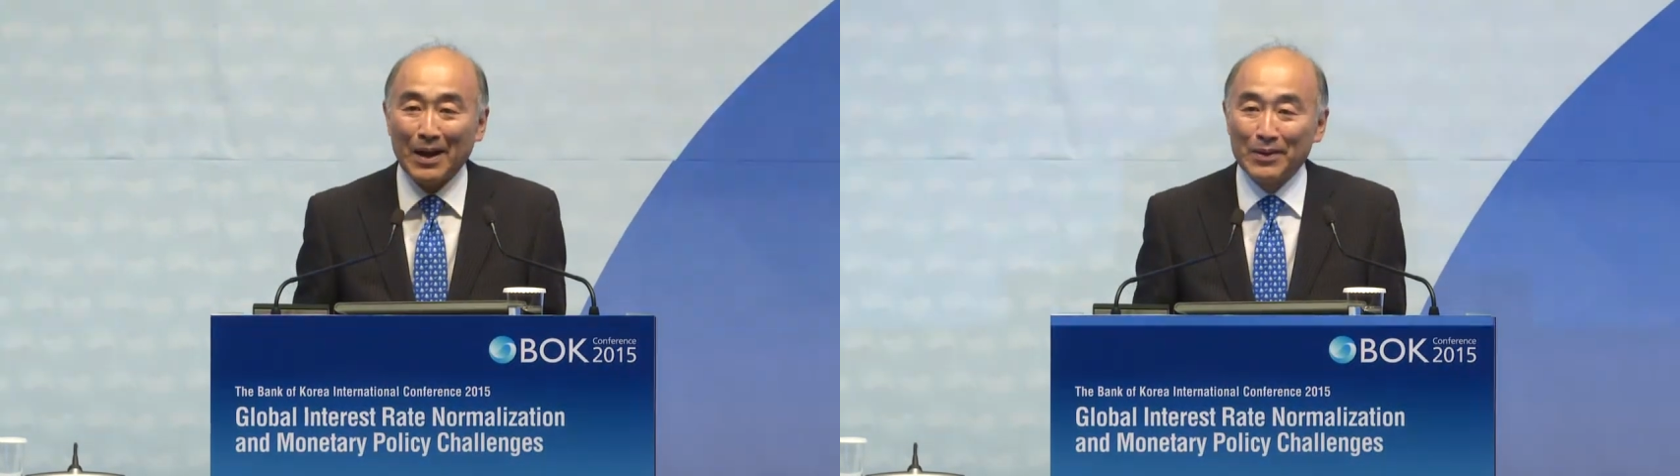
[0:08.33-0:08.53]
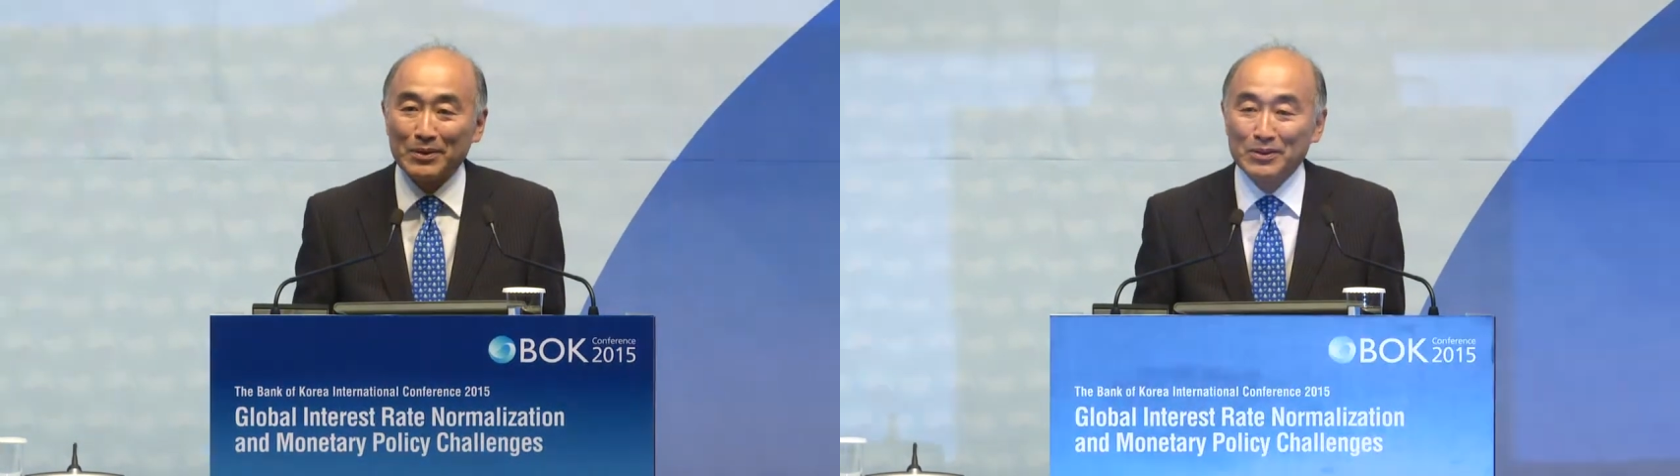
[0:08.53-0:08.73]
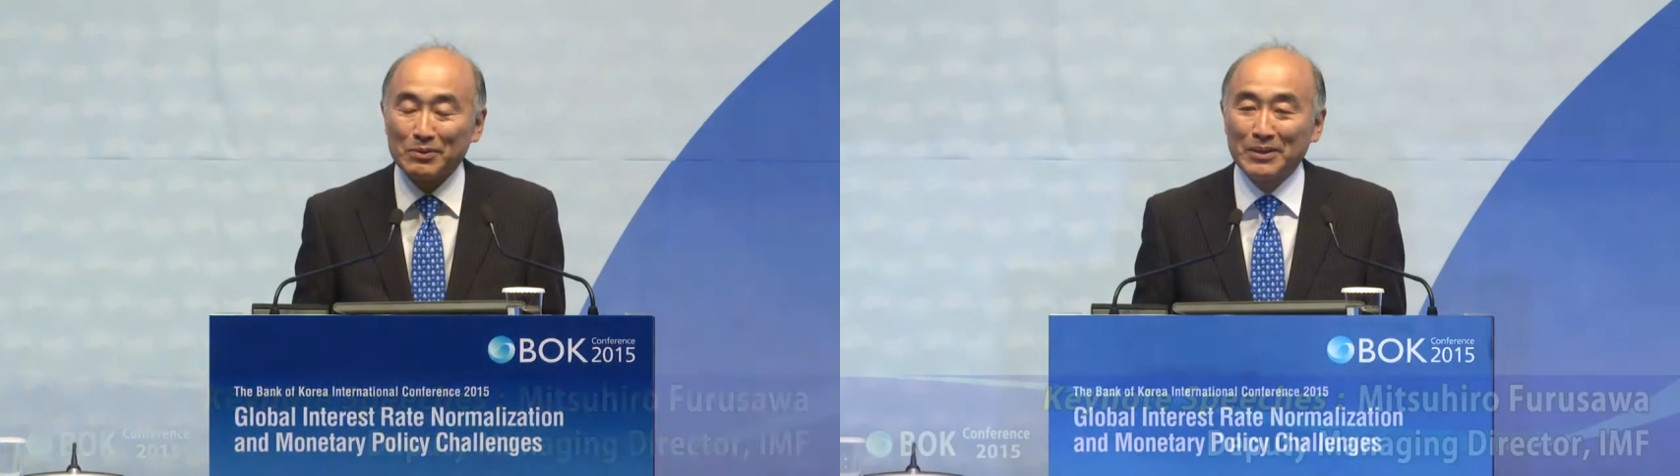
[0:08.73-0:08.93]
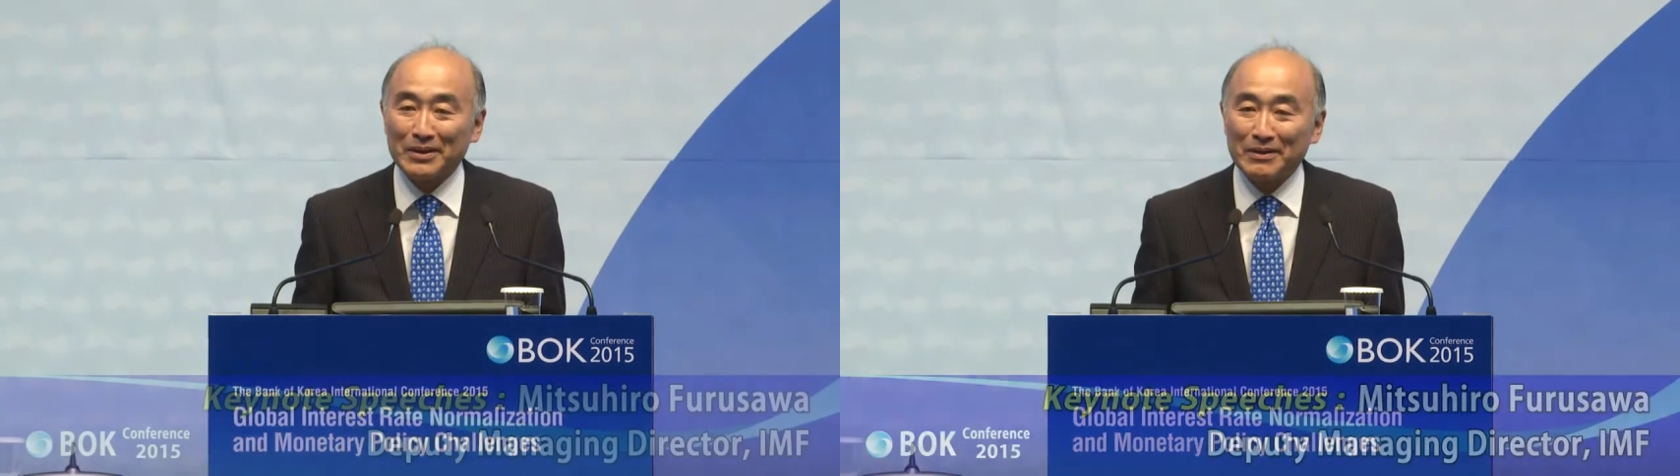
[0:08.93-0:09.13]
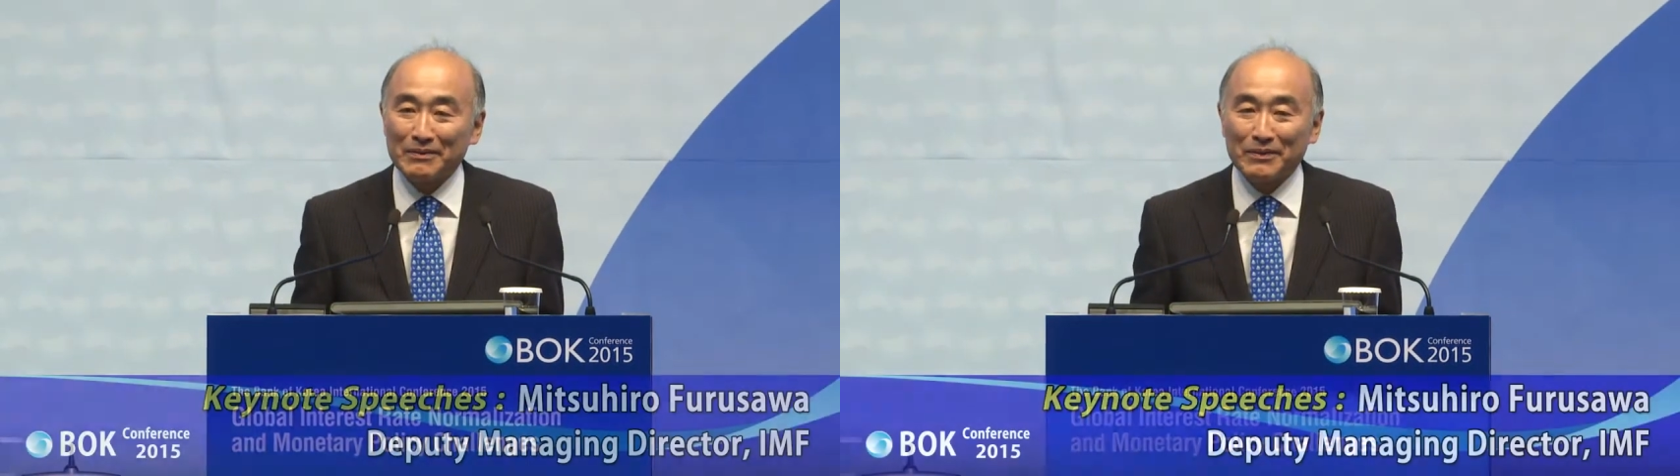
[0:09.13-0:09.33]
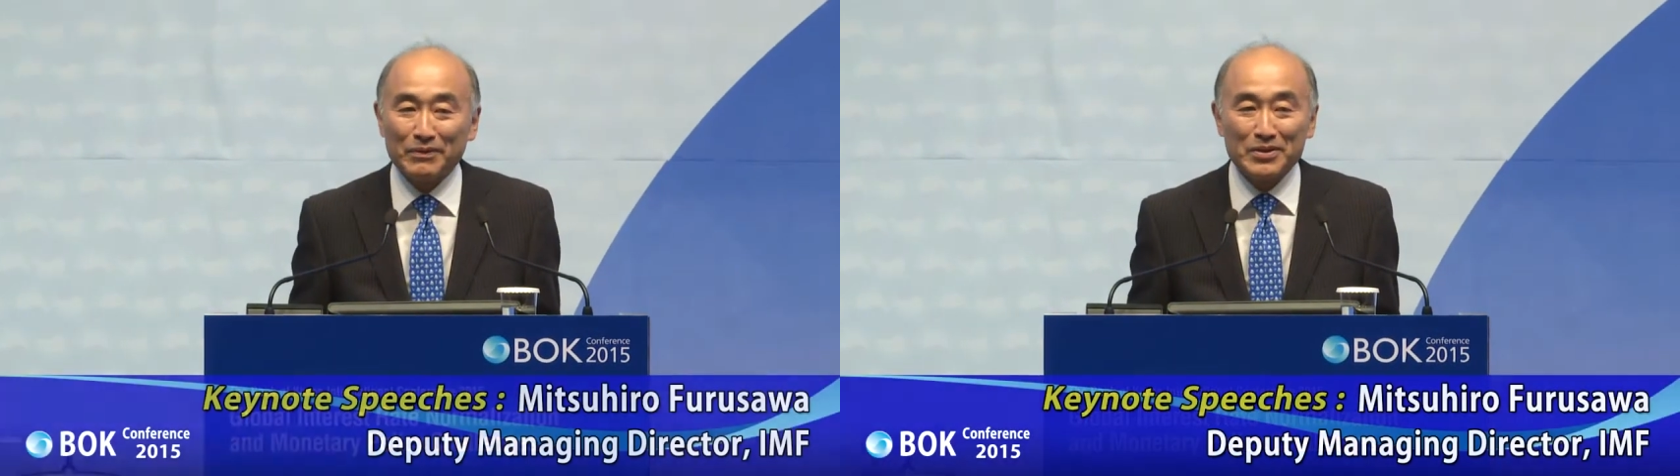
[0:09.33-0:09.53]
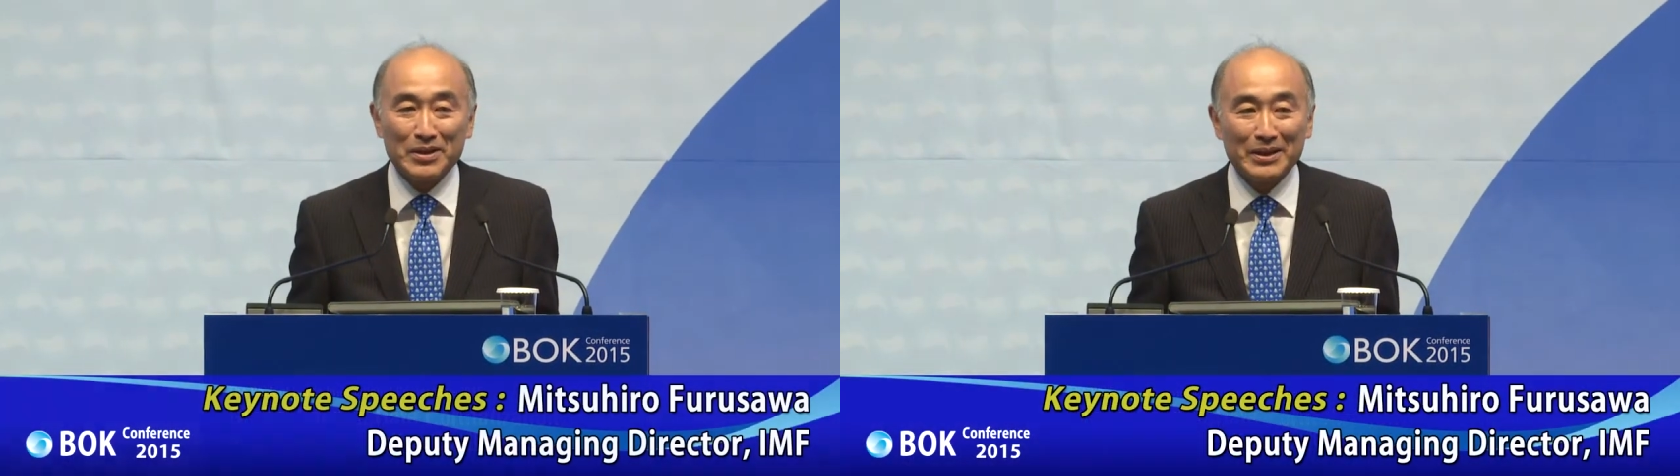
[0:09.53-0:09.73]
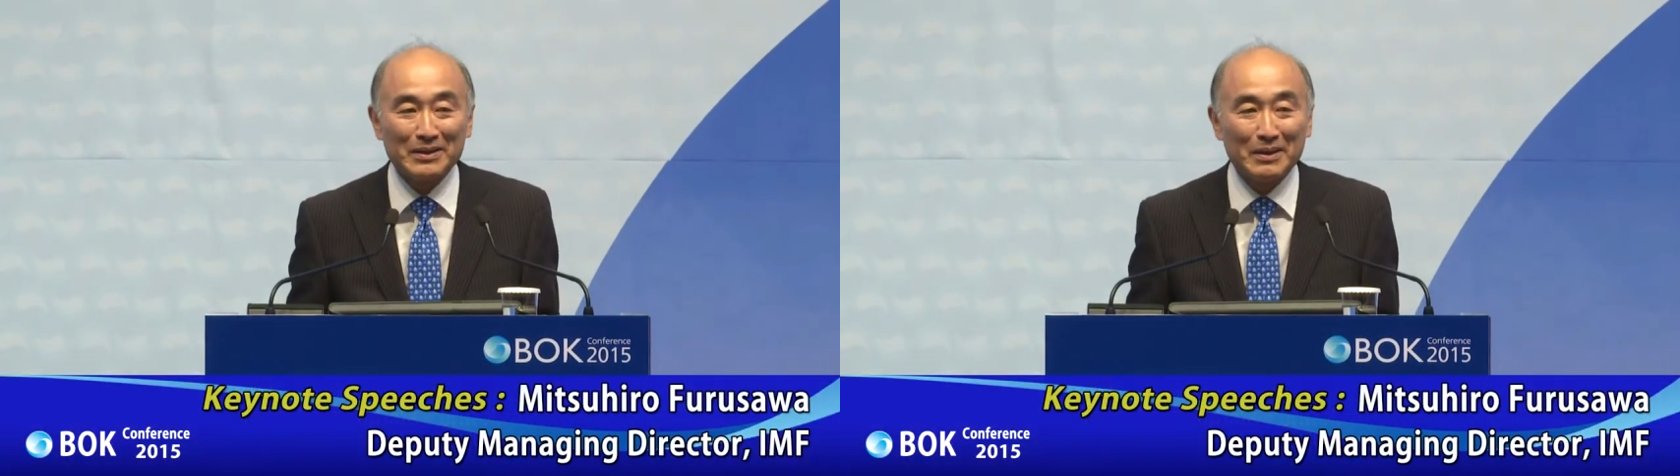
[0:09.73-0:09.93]
at the
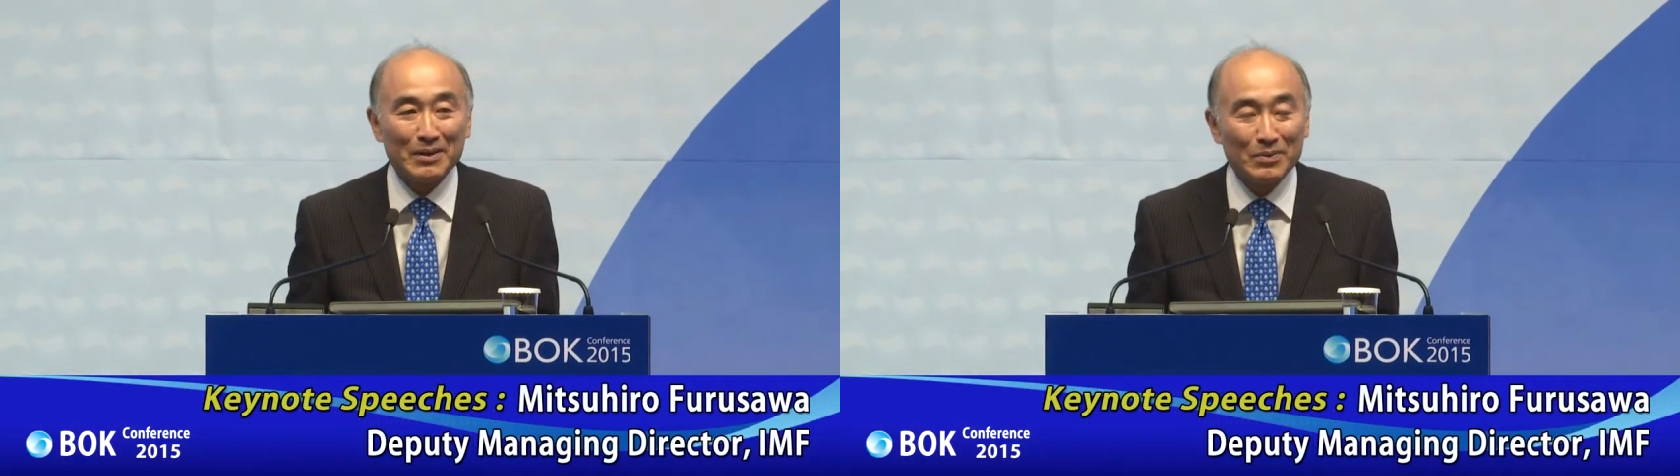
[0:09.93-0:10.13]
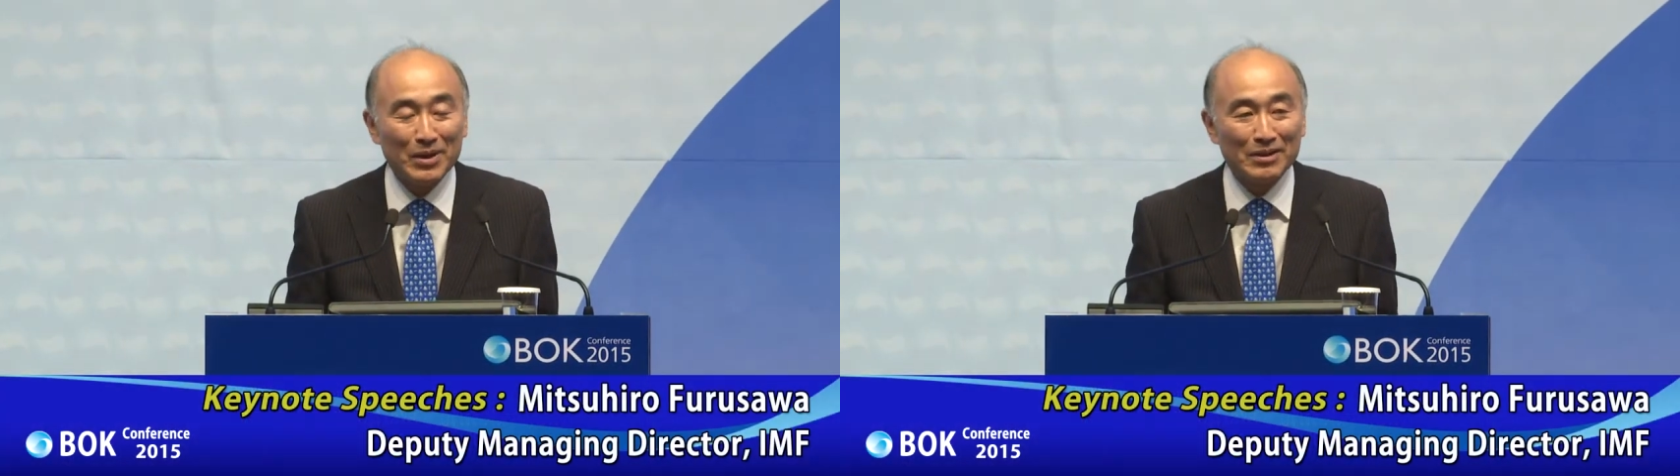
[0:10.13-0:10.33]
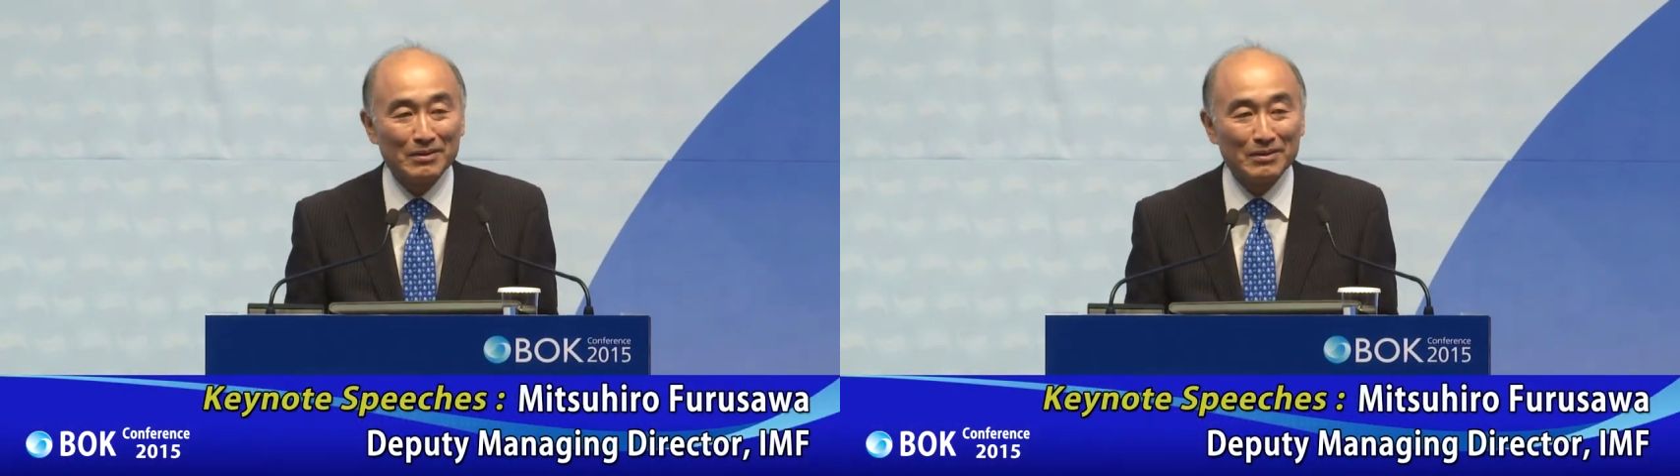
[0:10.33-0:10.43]
2015